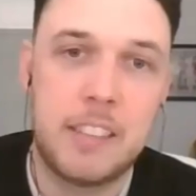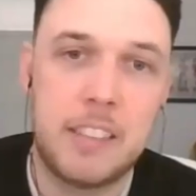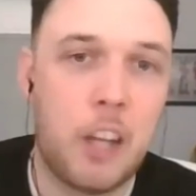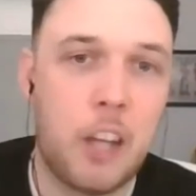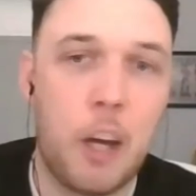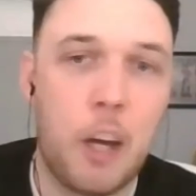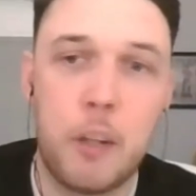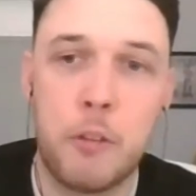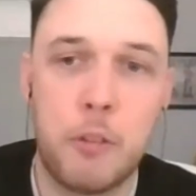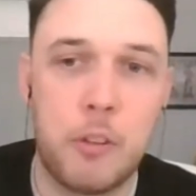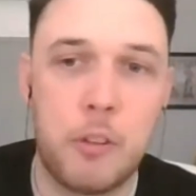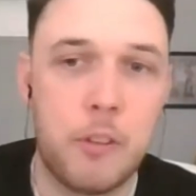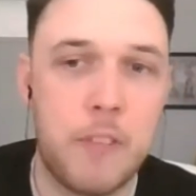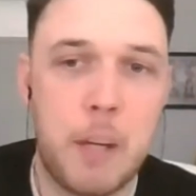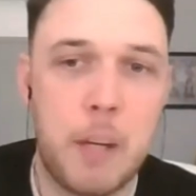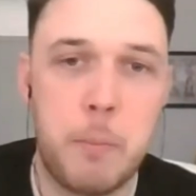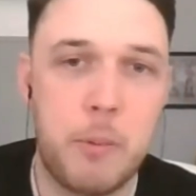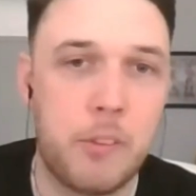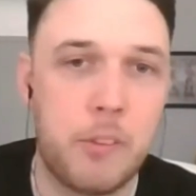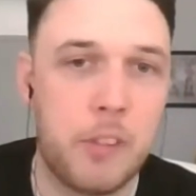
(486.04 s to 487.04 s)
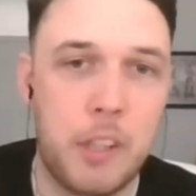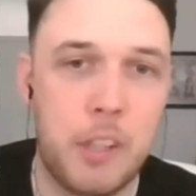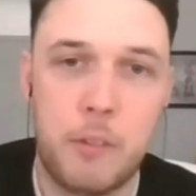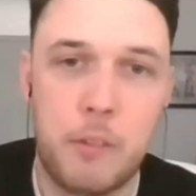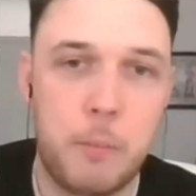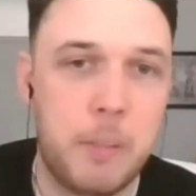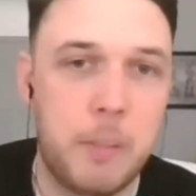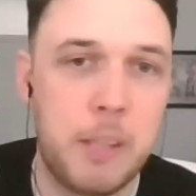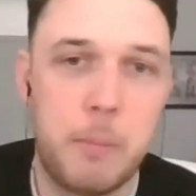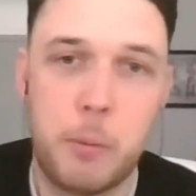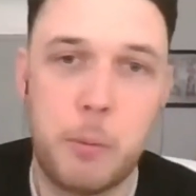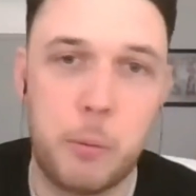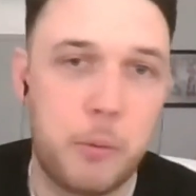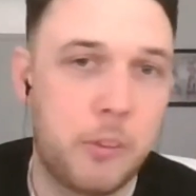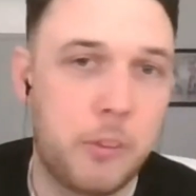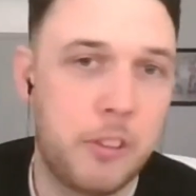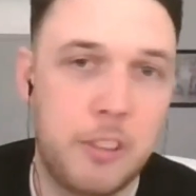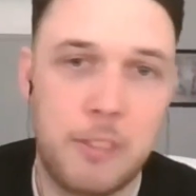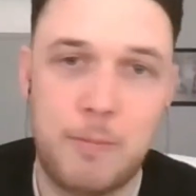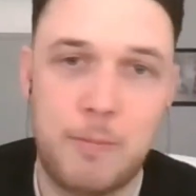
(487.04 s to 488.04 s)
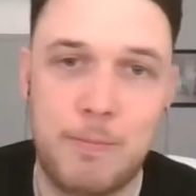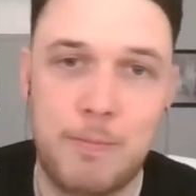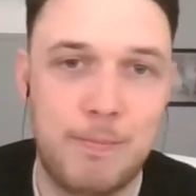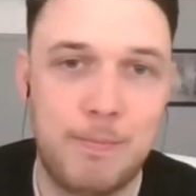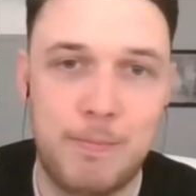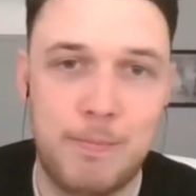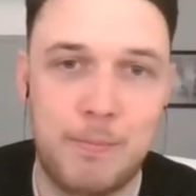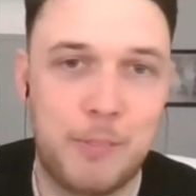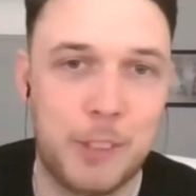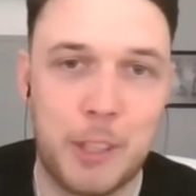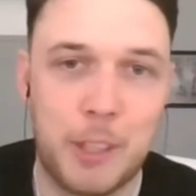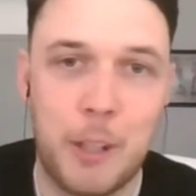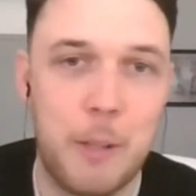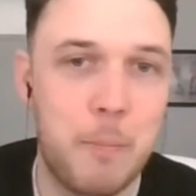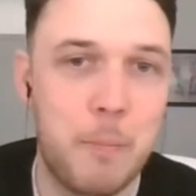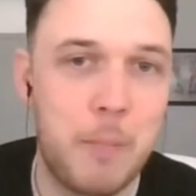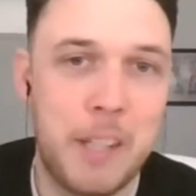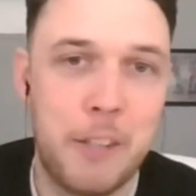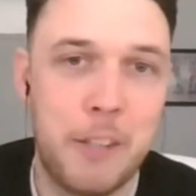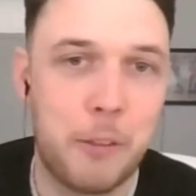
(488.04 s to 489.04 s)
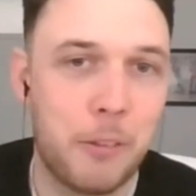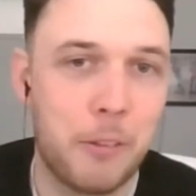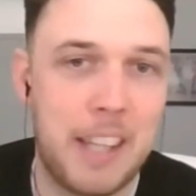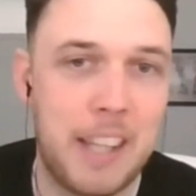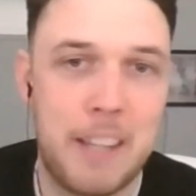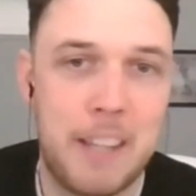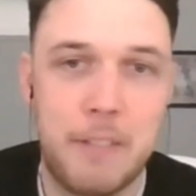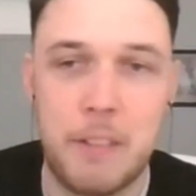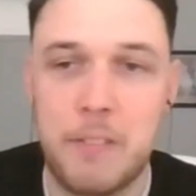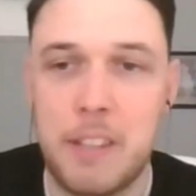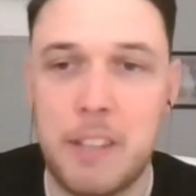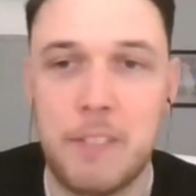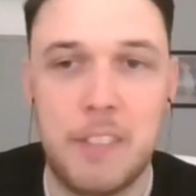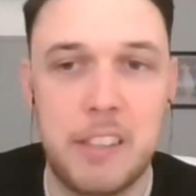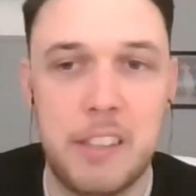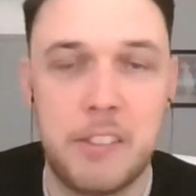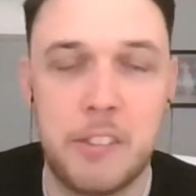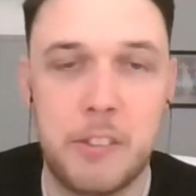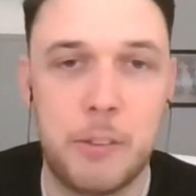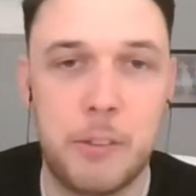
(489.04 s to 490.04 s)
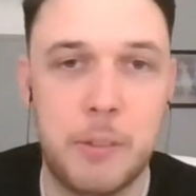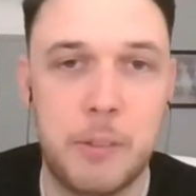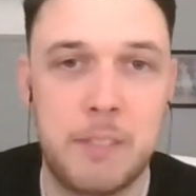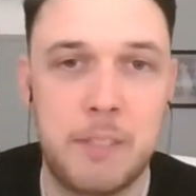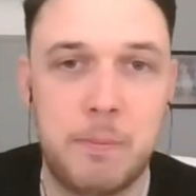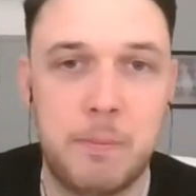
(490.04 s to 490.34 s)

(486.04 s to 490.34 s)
hundreds of episodes for people to go and binge on that if they've never listened to it.